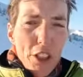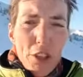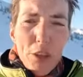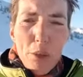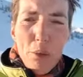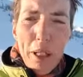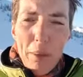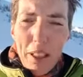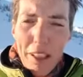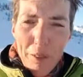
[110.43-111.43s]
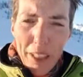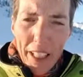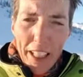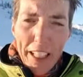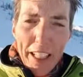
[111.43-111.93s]
You may be
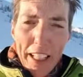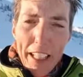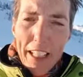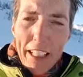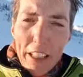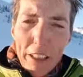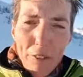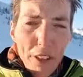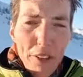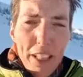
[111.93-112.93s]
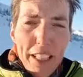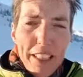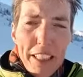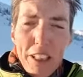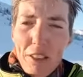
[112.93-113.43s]
living in a very
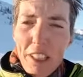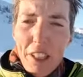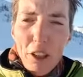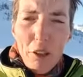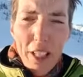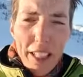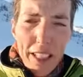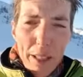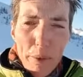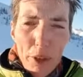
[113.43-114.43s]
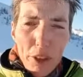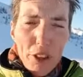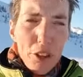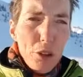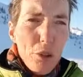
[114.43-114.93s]
nice house in a great
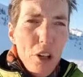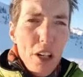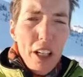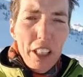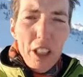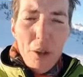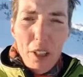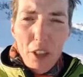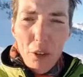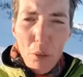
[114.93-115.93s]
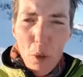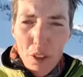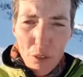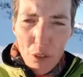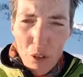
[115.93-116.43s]
neighborhood. You are going on
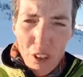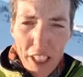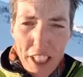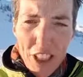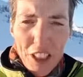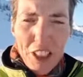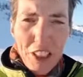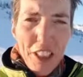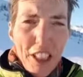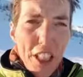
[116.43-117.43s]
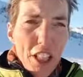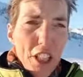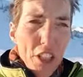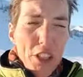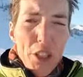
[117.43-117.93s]
wonderful vacations
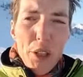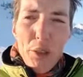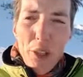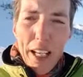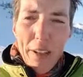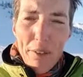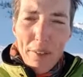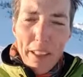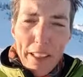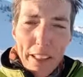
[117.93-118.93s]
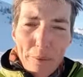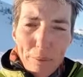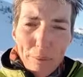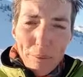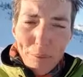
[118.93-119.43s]
you have
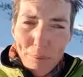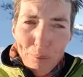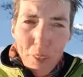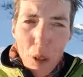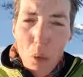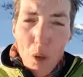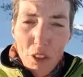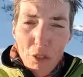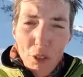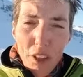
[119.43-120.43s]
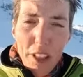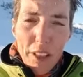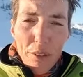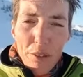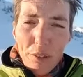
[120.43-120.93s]
um, a wonderful life.